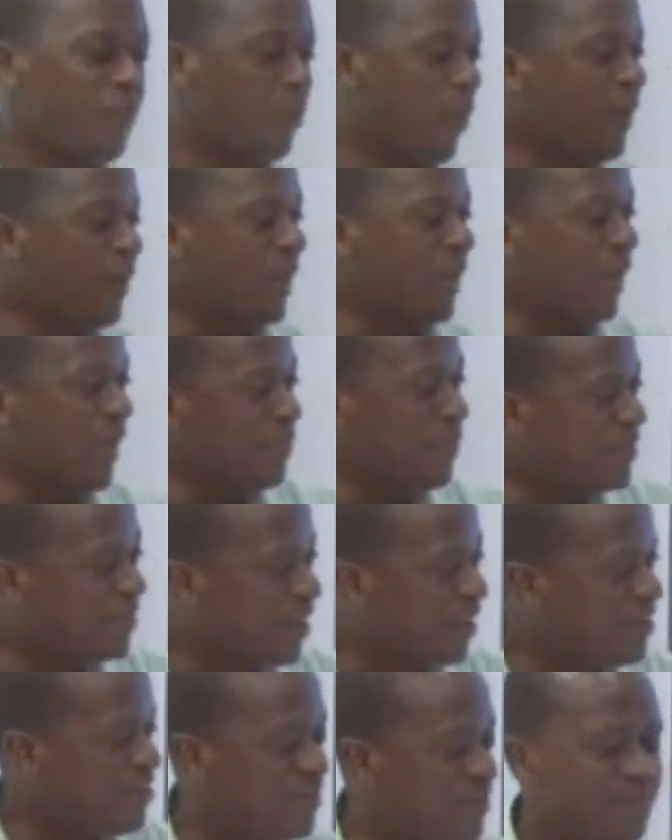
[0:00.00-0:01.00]
The word
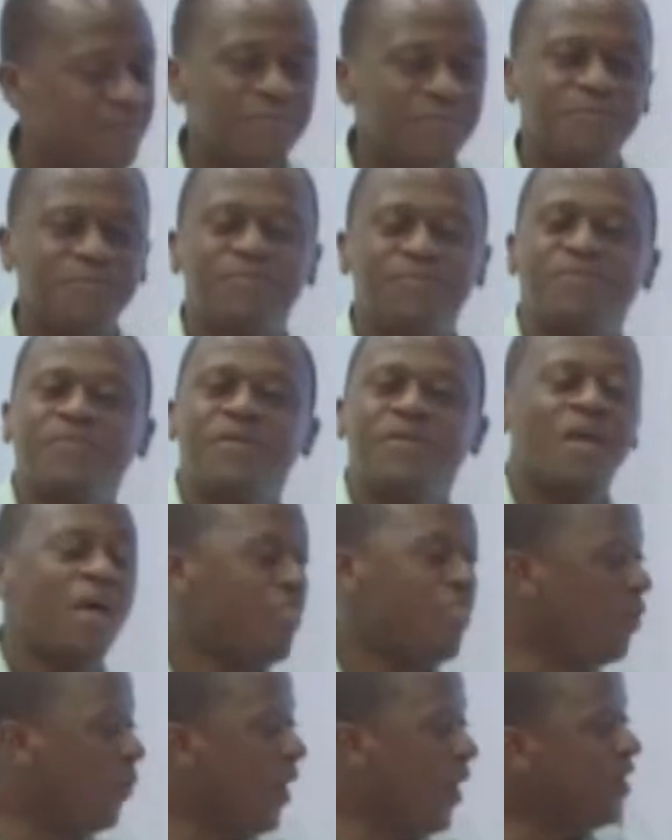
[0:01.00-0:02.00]
limited,
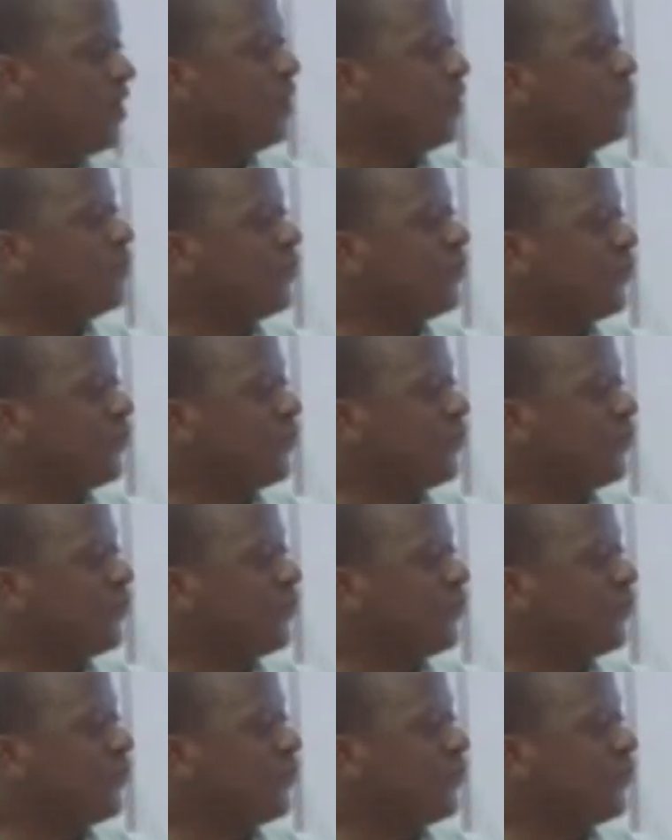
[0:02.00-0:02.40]
the word